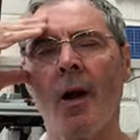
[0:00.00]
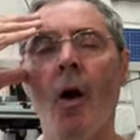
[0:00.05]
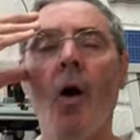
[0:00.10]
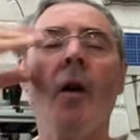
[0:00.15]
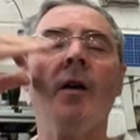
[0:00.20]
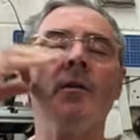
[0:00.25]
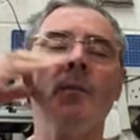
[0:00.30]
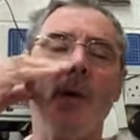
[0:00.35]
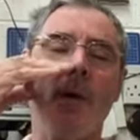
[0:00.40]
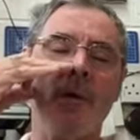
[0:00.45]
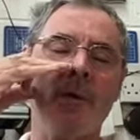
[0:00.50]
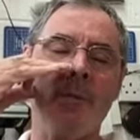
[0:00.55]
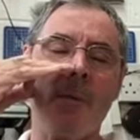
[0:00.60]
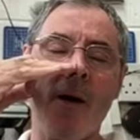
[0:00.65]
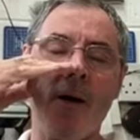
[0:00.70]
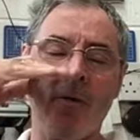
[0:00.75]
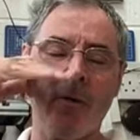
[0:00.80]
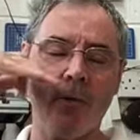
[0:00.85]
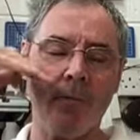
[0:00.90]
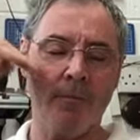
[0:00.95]
Oh well, it's
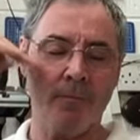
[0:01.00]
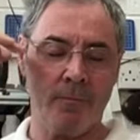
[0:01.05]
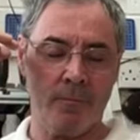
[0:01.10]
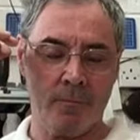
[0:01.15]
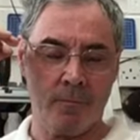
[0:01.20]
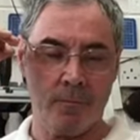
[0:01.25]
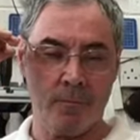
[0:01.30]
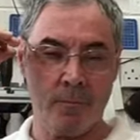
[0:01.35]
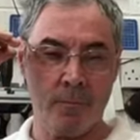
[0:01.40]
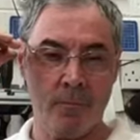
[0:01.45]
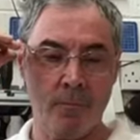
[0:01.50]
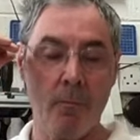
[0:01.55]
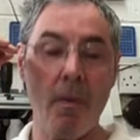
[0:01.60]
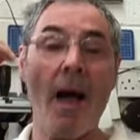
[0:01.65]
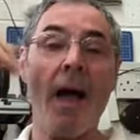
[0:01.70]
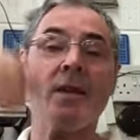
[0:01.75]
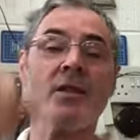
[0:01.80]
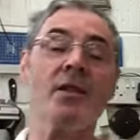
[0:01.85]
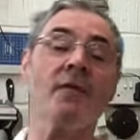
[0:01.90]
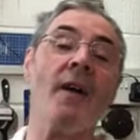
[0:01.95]
about
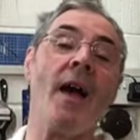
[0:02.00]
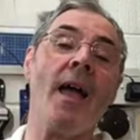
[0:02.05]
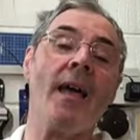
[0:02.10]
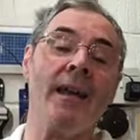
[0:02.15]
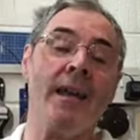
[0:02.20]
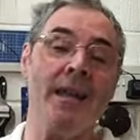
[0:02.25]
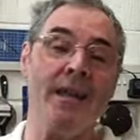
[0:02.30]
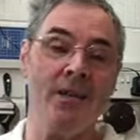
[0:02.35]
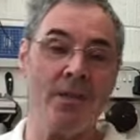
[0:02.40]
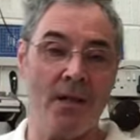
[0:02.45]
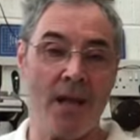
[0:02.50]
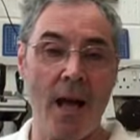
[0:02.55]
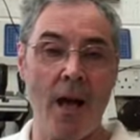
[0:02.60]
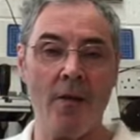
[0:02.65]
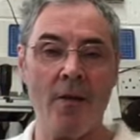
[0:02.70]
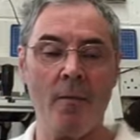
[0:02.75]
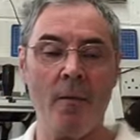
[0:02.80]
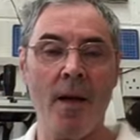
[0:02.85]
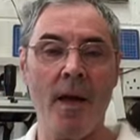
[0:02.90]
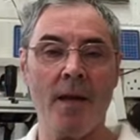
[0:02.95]
master violins and
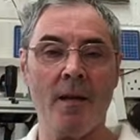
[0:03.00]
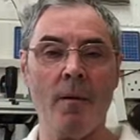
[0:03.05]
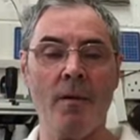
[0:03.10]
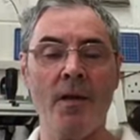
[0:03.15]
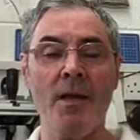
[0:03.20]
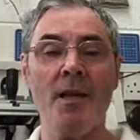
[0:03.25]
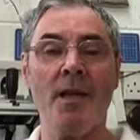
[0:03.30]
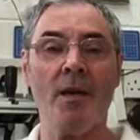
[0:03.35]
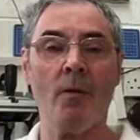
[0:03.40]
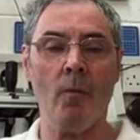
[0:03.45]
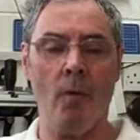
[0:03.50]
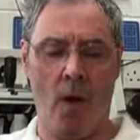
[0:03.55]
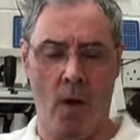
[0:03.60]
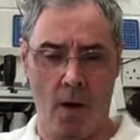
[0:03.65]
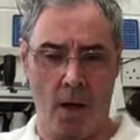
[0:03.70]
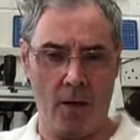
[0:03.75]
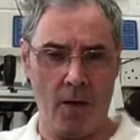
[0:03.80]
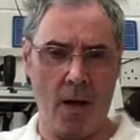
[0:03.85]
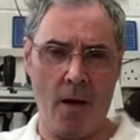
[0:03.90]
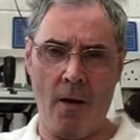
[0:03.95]
how they make them. I think
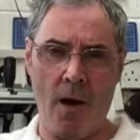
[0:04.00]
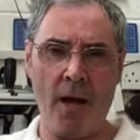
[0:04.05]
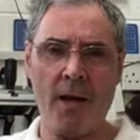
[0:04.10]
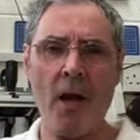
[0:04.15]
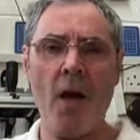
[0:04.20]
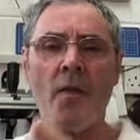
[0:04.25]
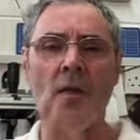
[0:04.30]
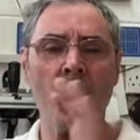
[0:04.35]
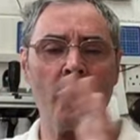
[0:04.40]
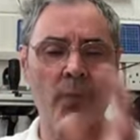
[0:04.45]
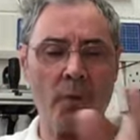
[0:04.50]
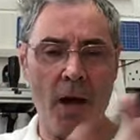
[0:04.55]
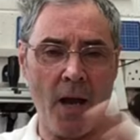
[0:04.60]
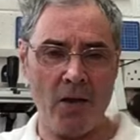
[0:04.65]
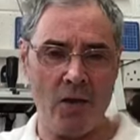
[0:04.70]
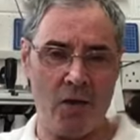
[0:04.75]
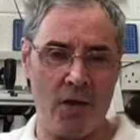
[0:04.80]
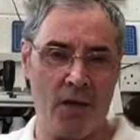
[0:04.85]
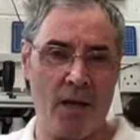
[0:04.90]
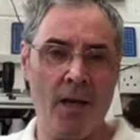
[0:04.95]
I got the
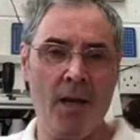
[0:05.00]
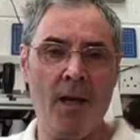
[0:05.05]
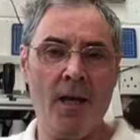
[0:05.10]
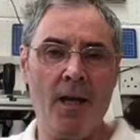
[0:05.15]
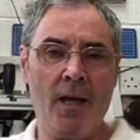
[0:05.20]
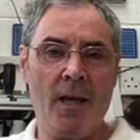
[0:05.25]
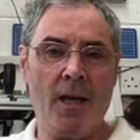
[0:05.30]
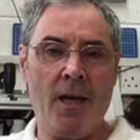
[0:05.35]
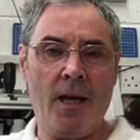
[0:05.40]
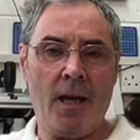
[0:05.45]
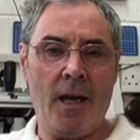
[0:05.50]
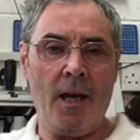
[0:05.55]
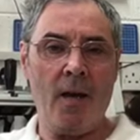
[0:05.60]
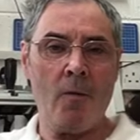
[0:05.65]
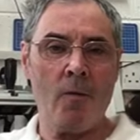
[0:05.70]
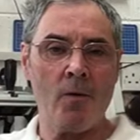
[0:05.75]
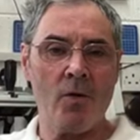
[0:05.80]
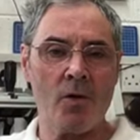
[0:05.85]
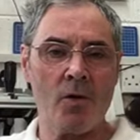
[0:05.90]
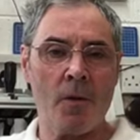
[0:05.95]
impression
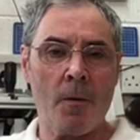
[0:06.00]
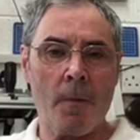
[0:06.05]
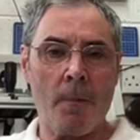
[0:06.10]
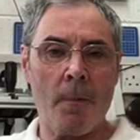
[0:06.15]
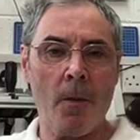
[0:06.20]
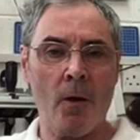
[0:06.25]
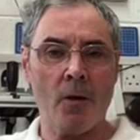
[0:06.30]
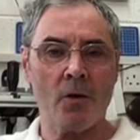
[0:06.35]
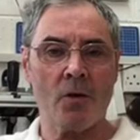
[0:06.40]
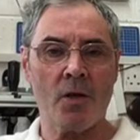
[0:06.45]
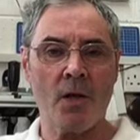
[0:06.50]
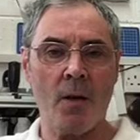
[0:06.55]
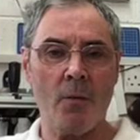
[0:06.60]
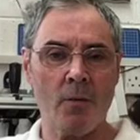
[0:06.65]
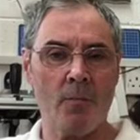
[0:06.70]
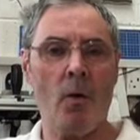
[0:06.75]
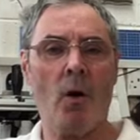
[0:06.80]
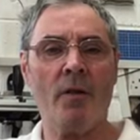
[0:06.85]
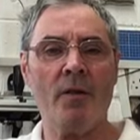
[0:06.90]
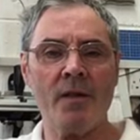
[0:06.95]
it was
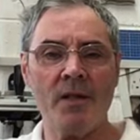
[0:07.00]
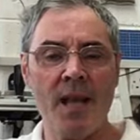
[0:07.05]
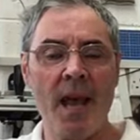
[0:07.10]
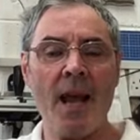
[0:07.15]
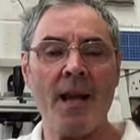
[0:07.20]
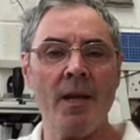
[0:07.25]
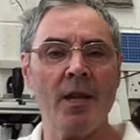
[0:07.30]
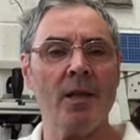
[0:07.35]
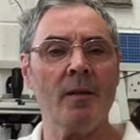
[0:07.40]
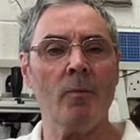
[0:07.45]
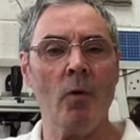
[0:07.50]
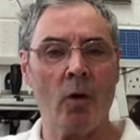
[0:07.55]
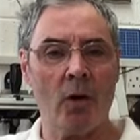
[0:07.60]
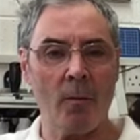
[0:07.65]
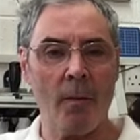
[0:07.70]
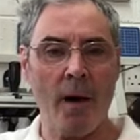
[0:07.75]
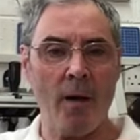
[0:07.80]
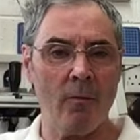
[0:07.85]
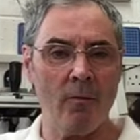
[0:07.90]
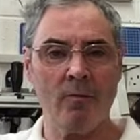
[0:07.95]
more of a technical book
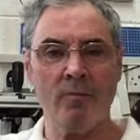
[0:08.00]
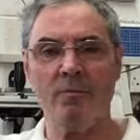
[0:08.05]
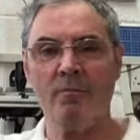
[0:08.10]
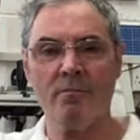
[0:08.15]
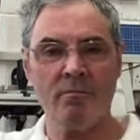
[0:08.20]
about,